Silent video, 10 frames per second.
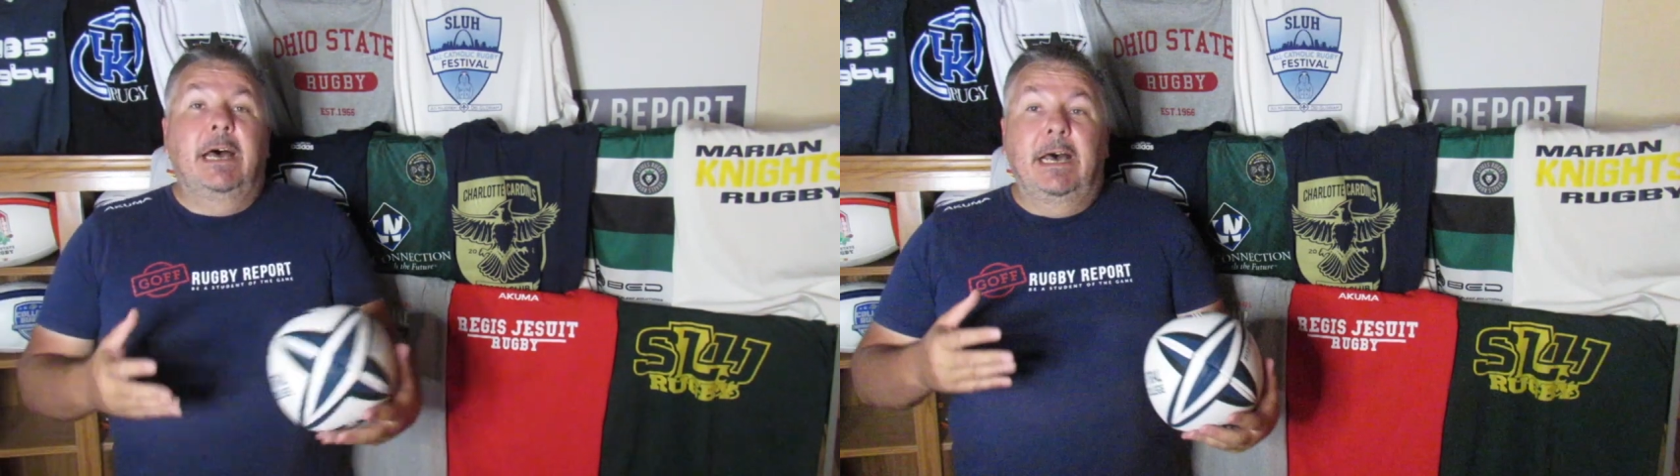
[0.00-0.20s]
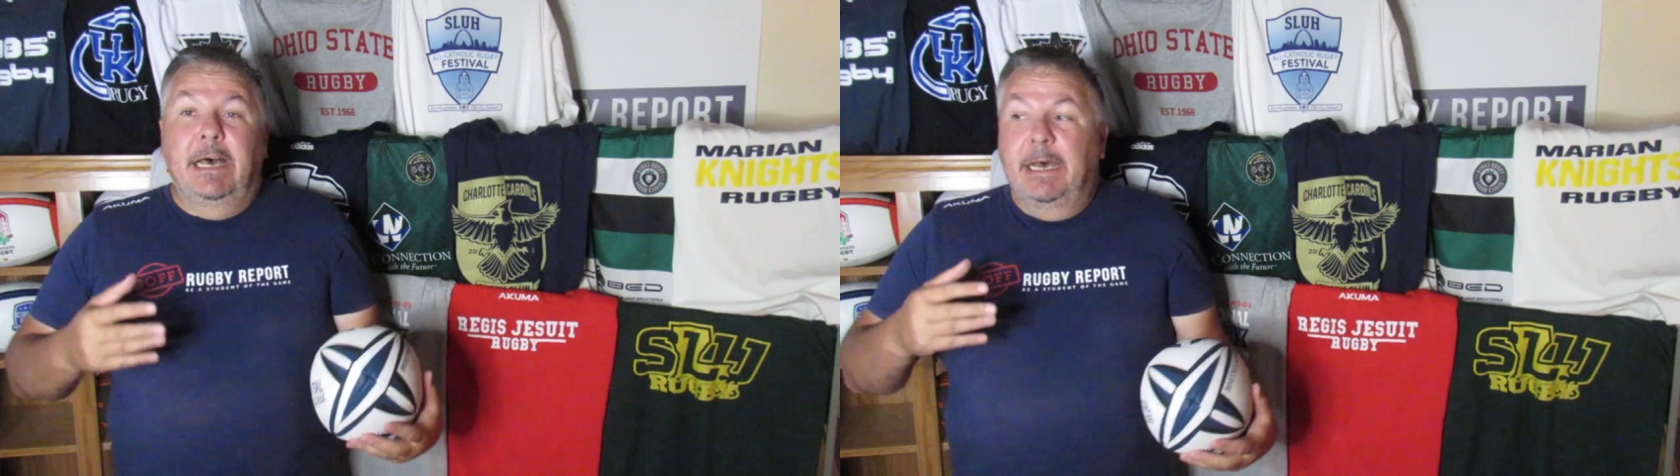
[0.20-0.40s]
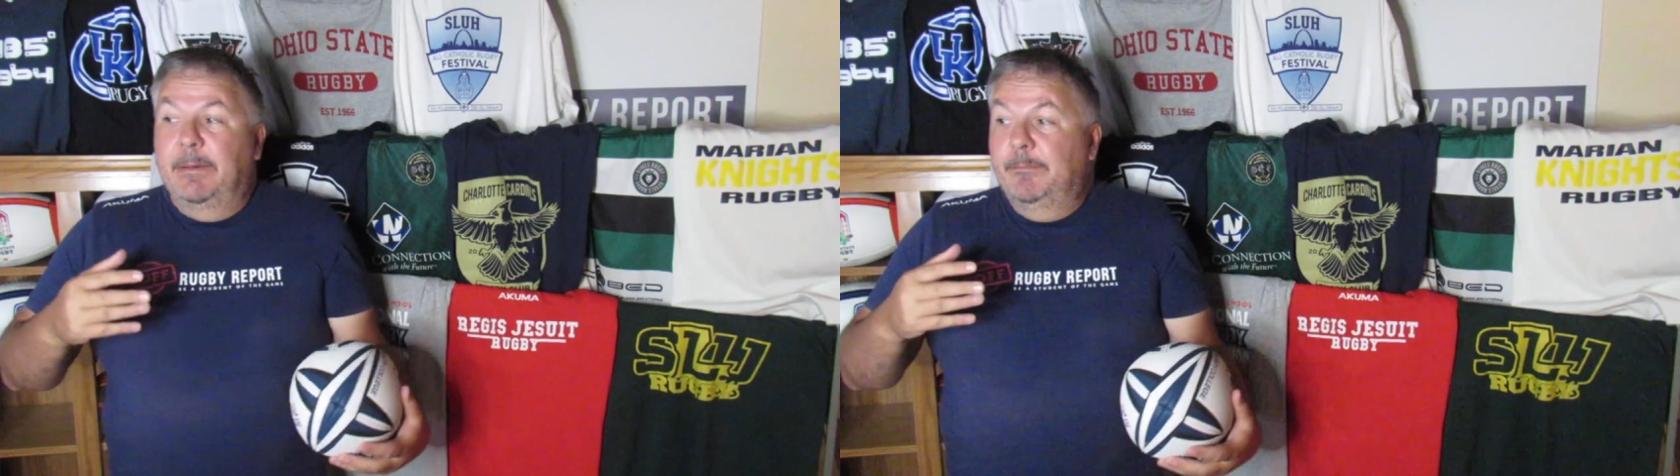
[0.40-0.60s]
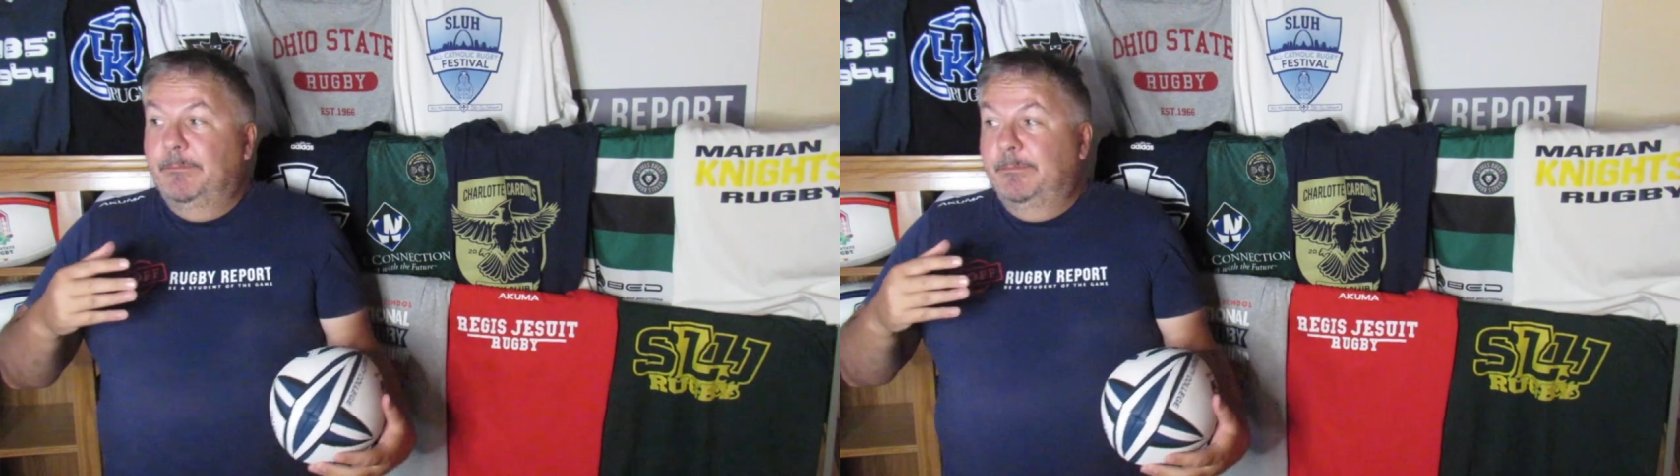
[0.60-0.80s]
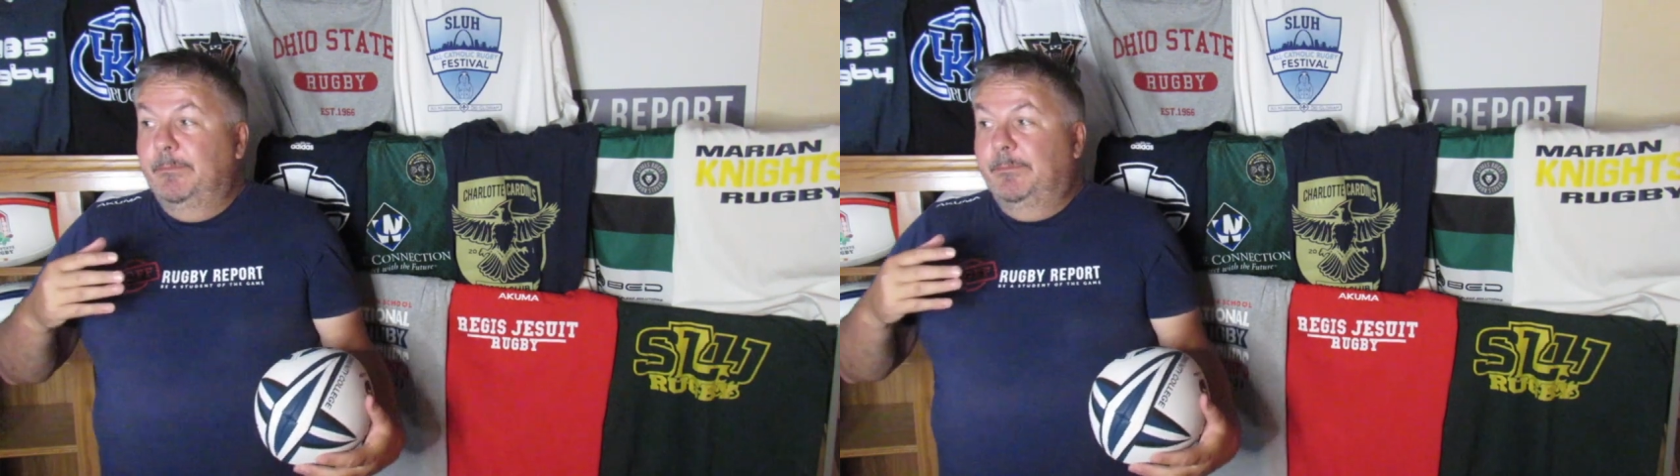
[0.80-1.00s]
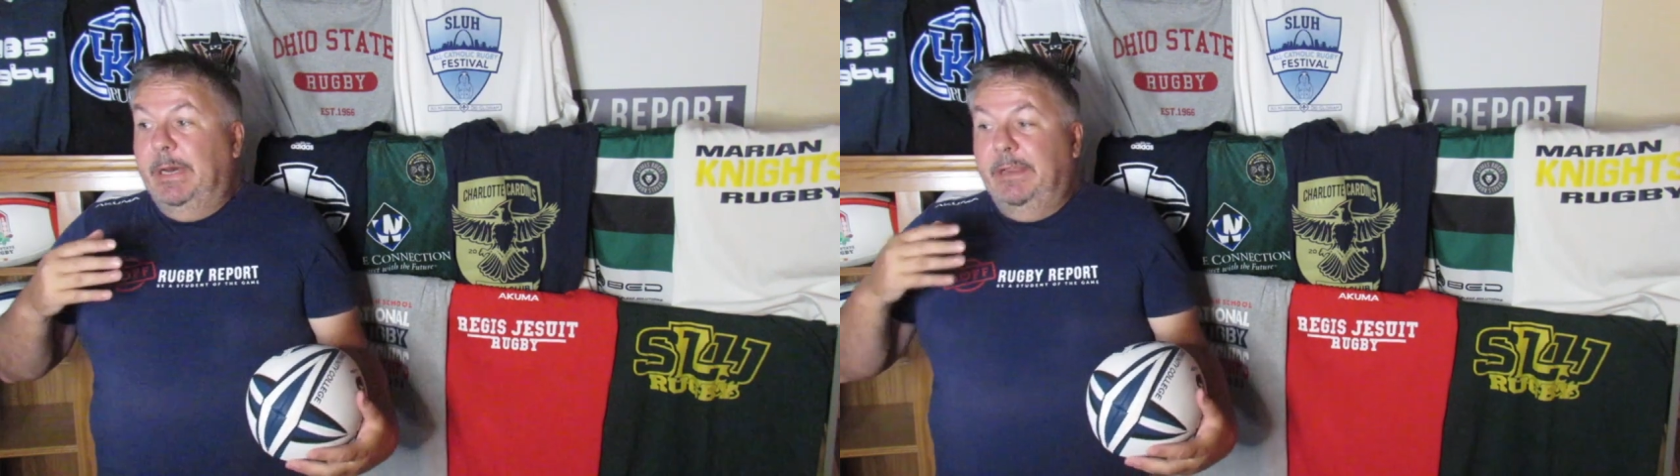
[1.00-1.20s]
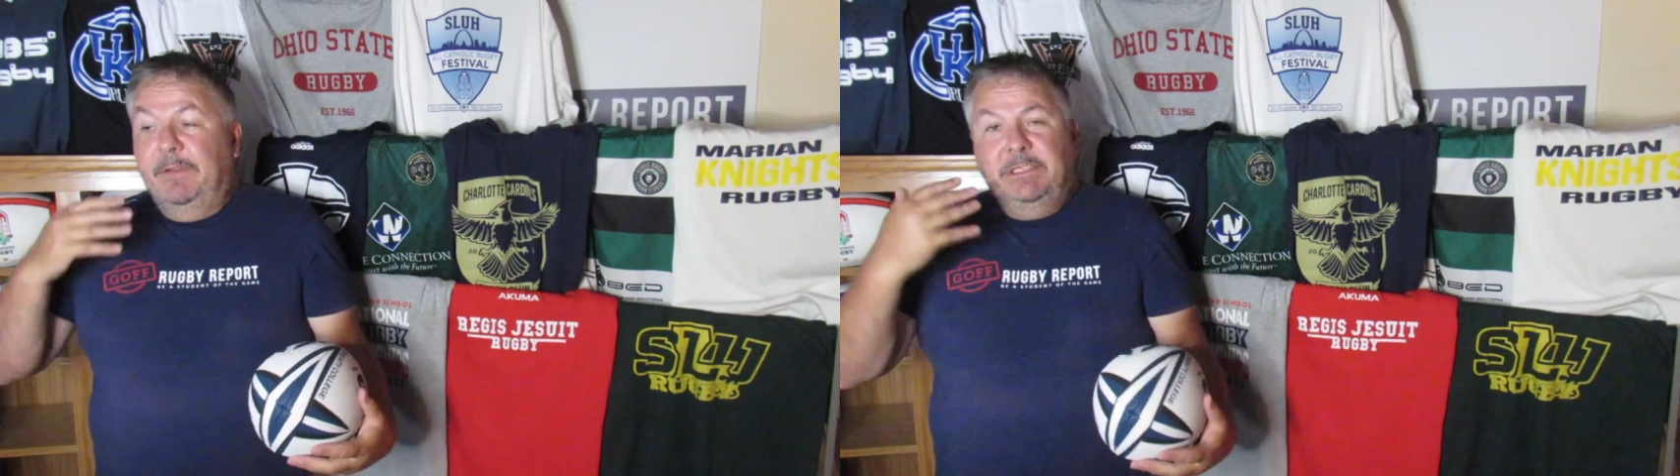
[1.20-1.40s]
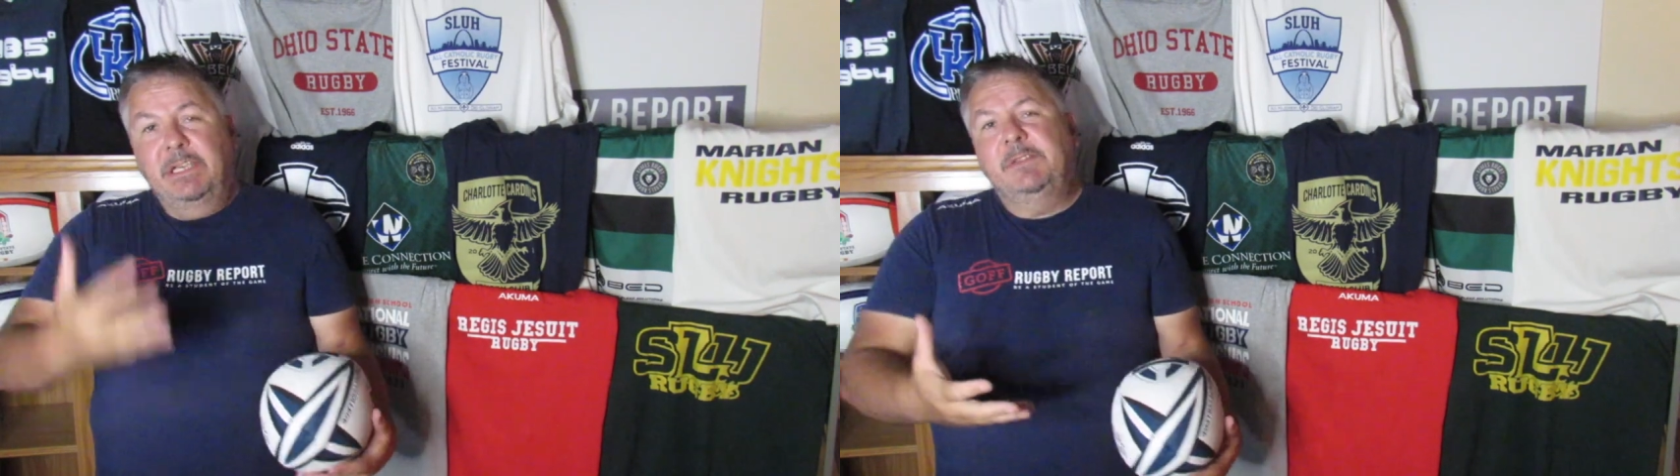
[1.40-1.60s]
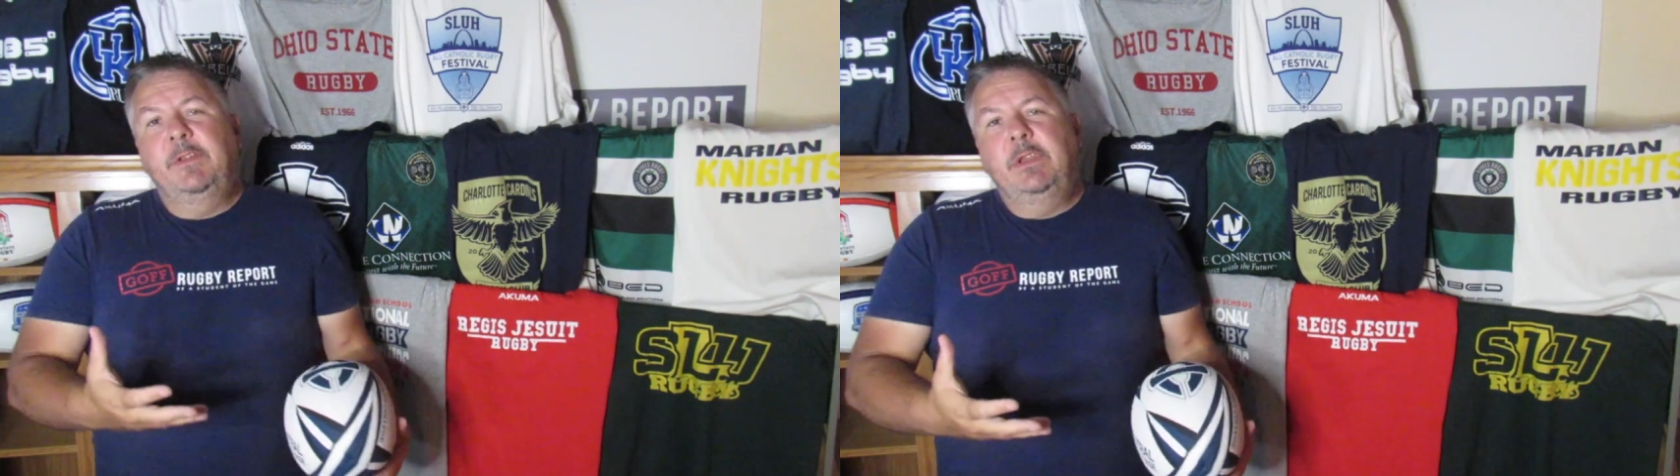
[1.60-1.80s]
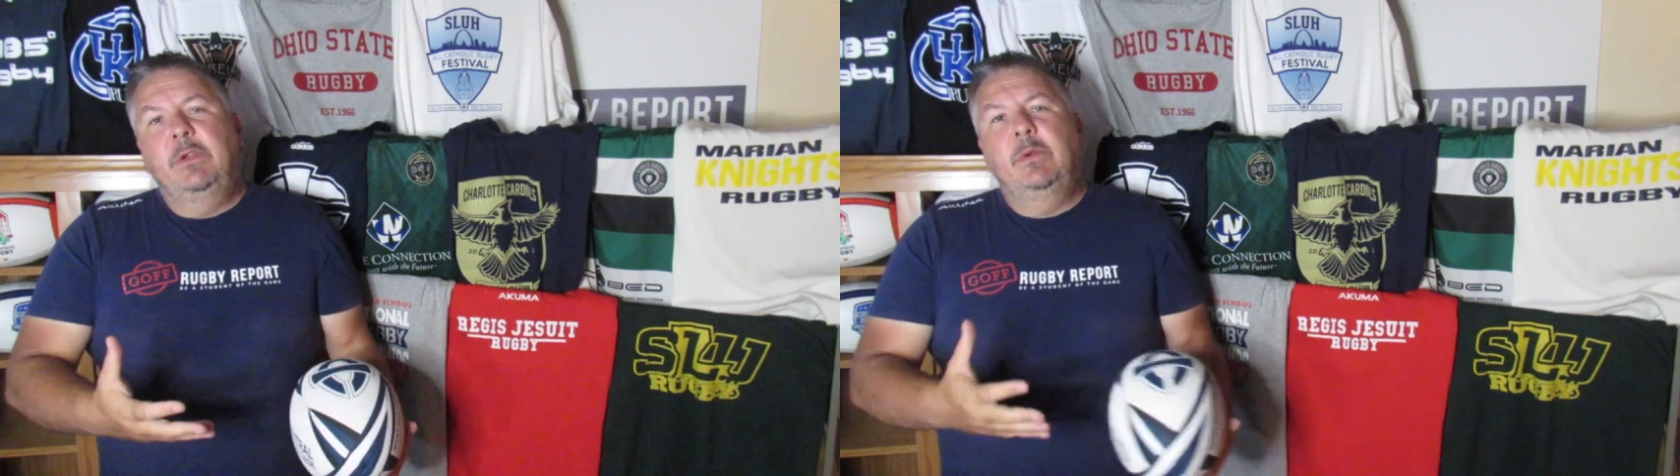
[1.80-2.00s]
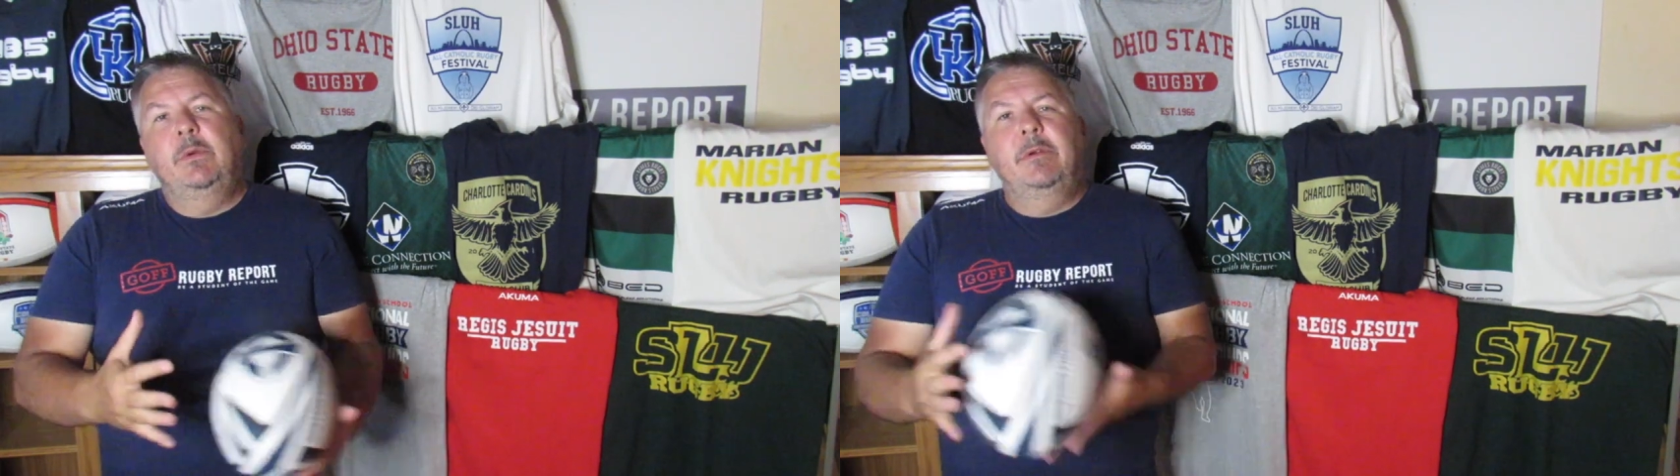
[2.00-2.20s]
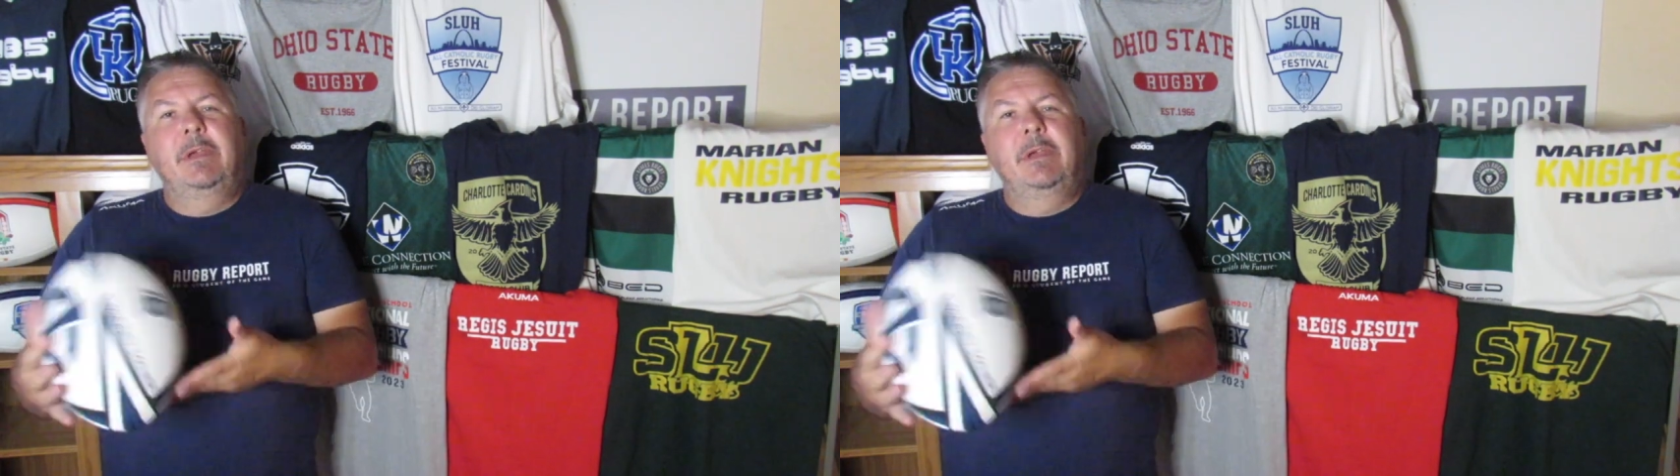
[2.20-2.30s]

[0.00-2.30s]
But if it's just for you